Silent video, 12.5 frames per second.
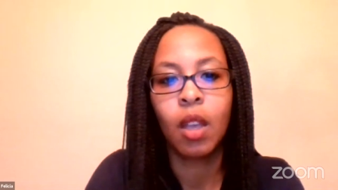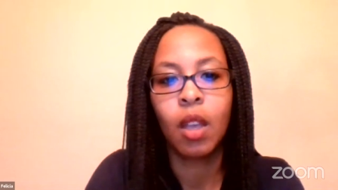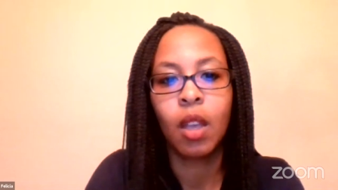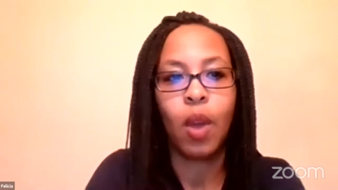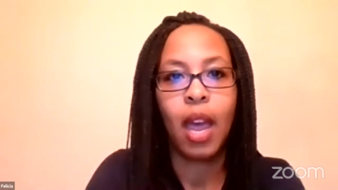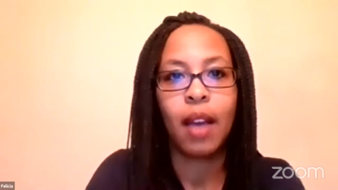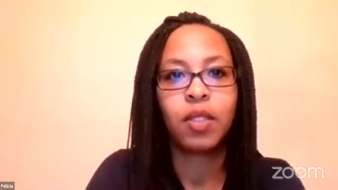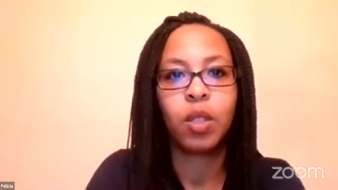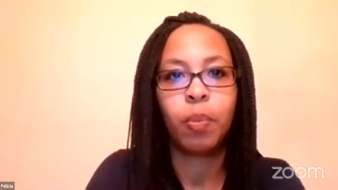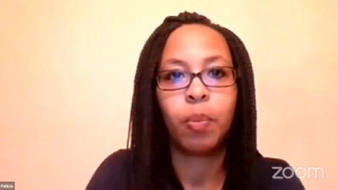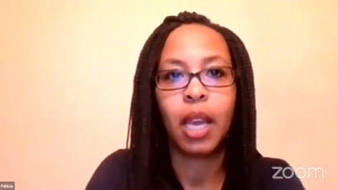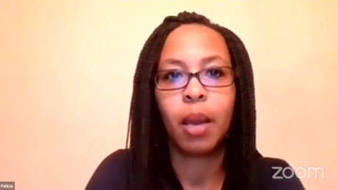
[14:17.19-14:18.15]
You have to
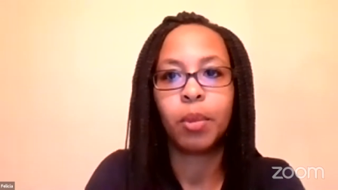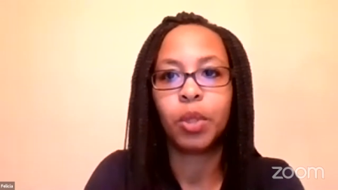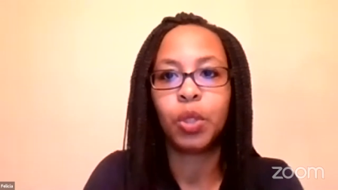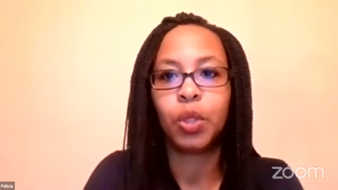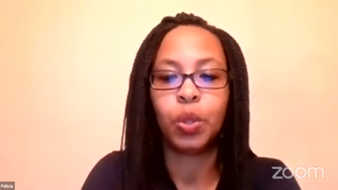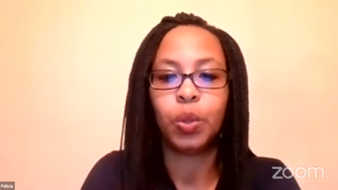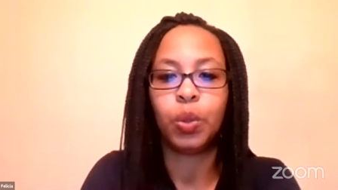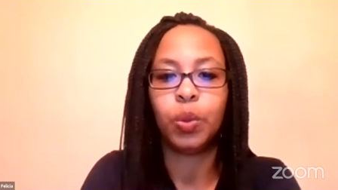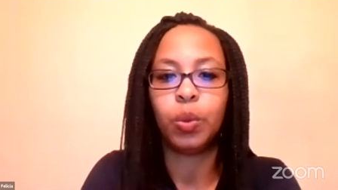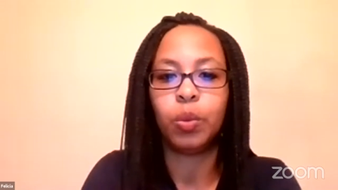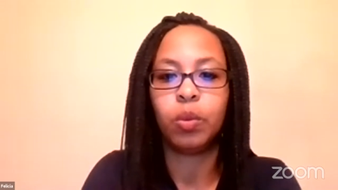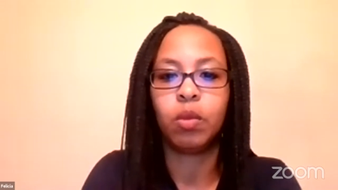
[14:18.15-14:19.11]
be able
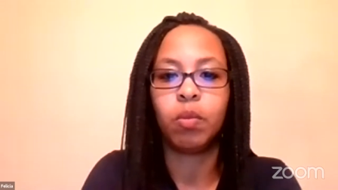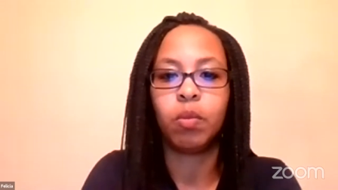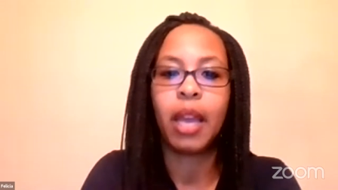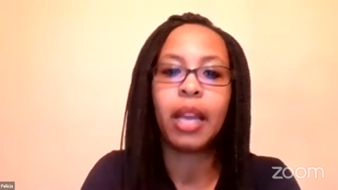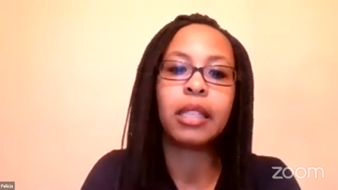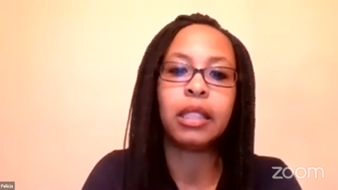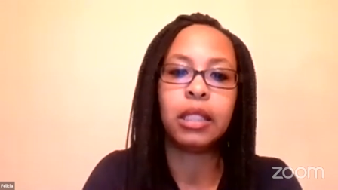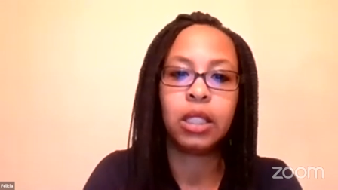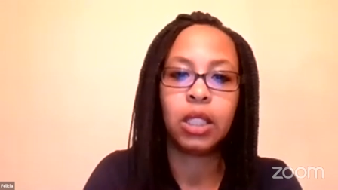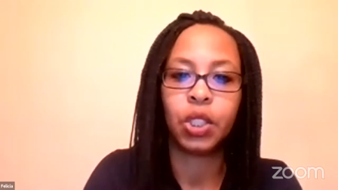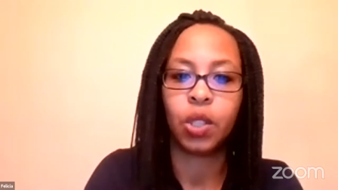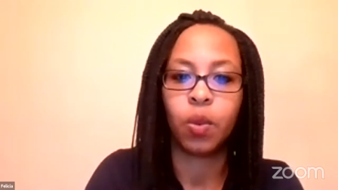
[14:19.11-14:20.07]
to make a
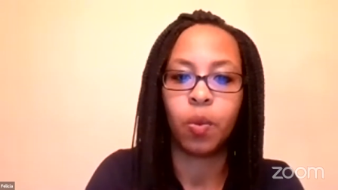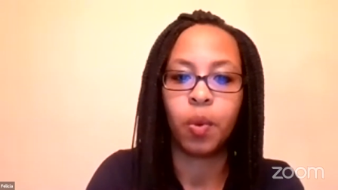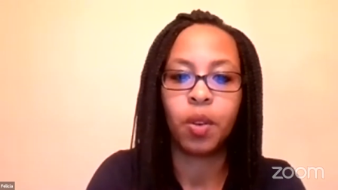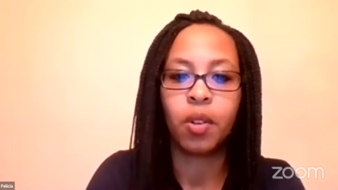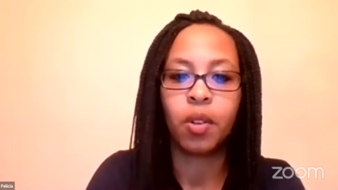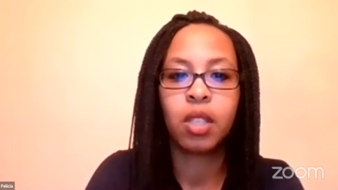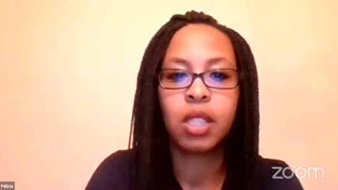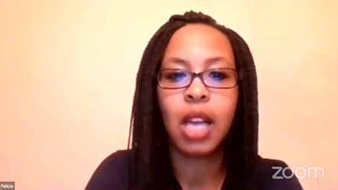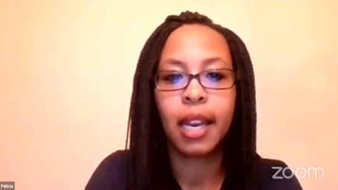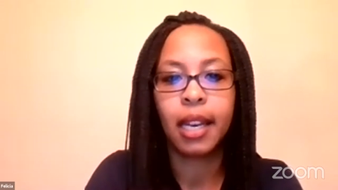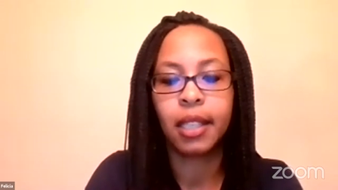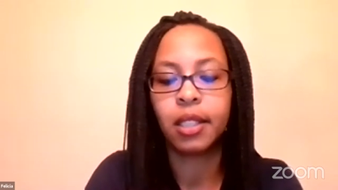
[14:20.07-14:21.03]
decision. When you're
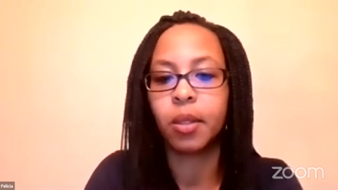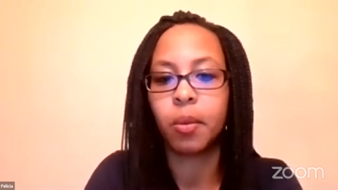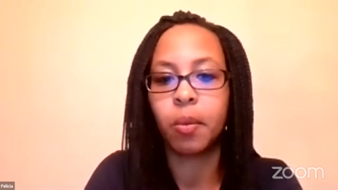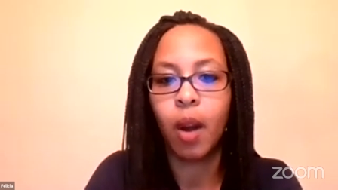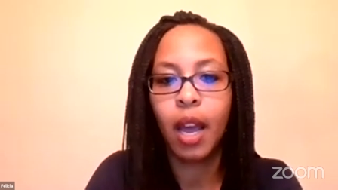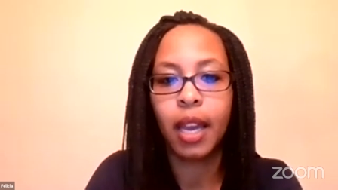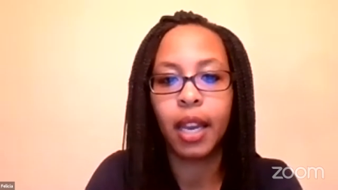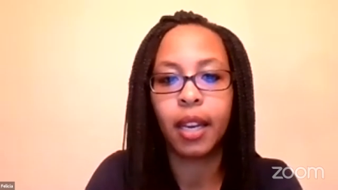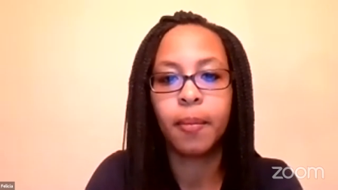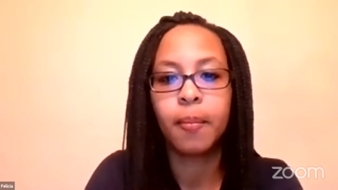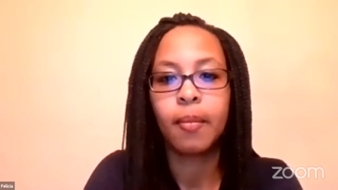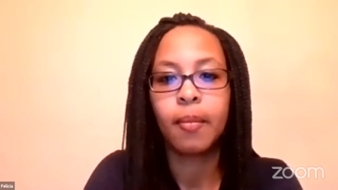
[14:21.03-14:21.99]
deciding to
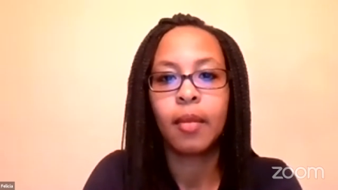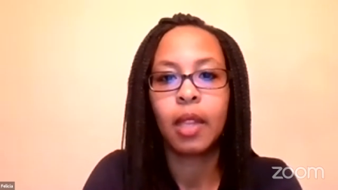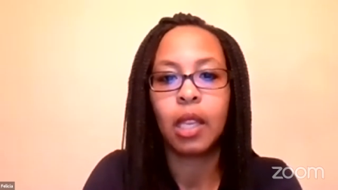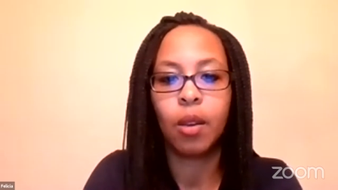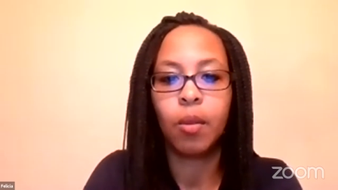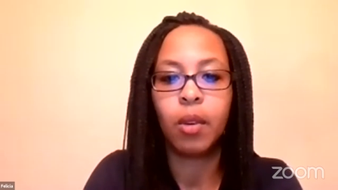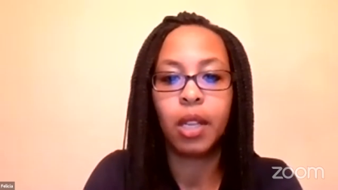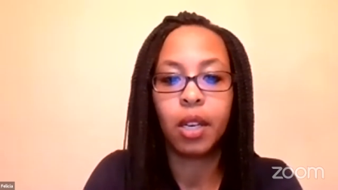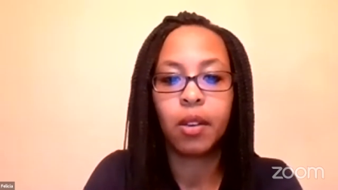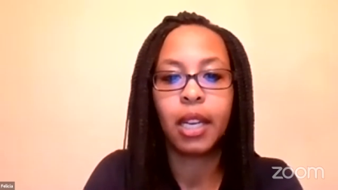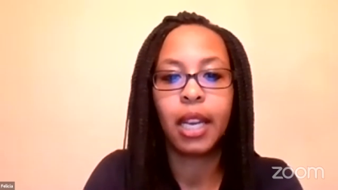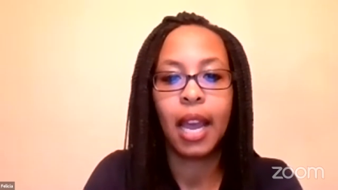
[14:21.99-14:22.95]
write, you
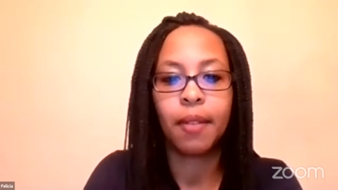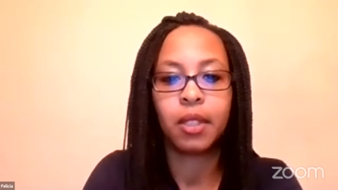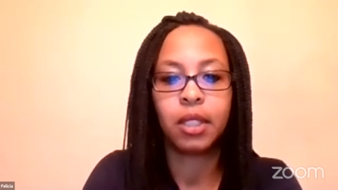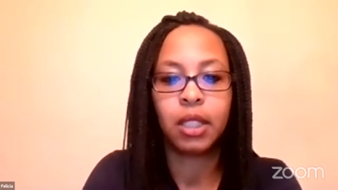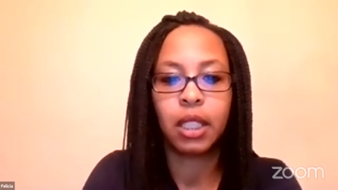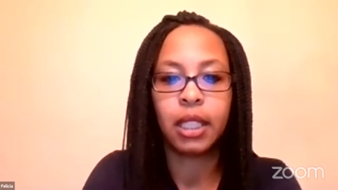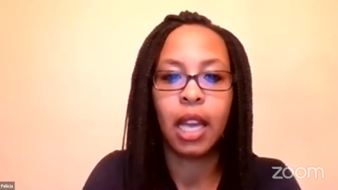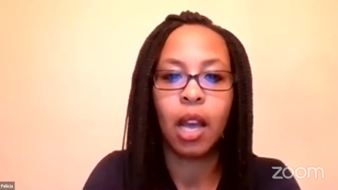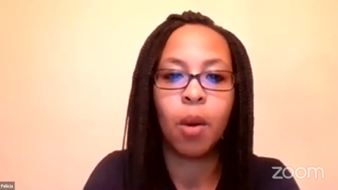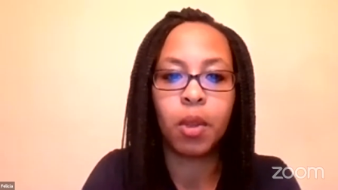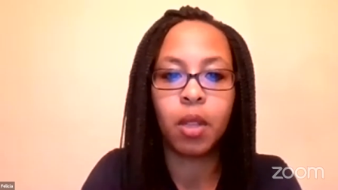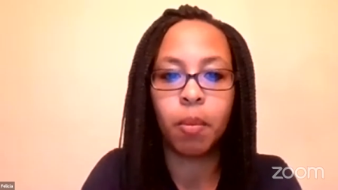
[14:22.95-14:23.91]
literally have to sit
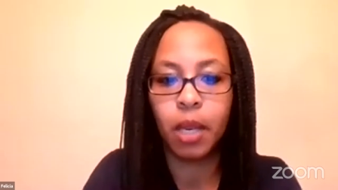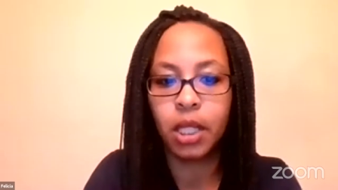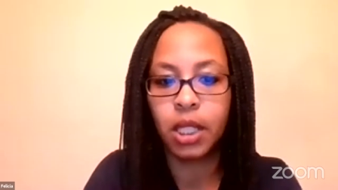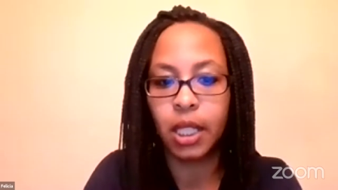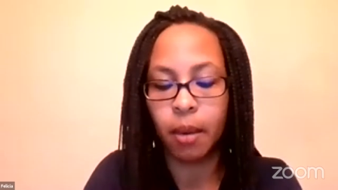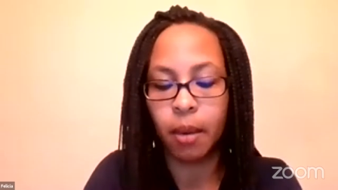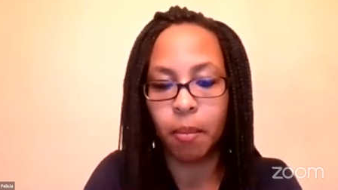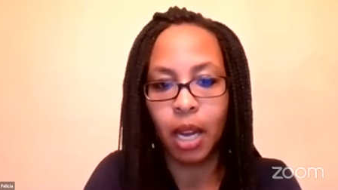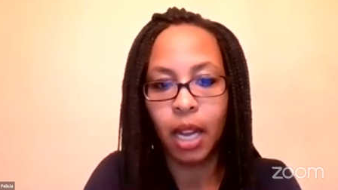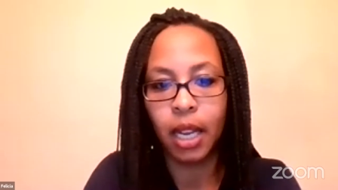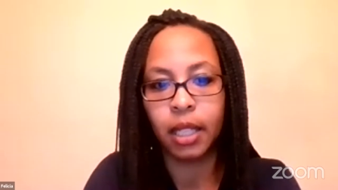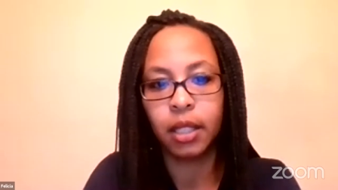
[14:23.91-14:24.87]
down with a budget in
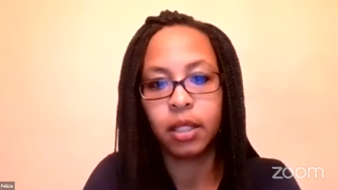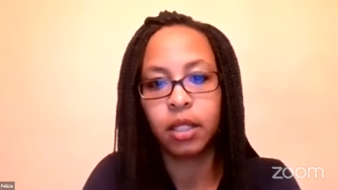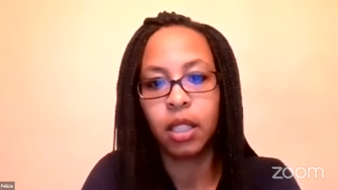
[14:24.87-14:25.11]
mind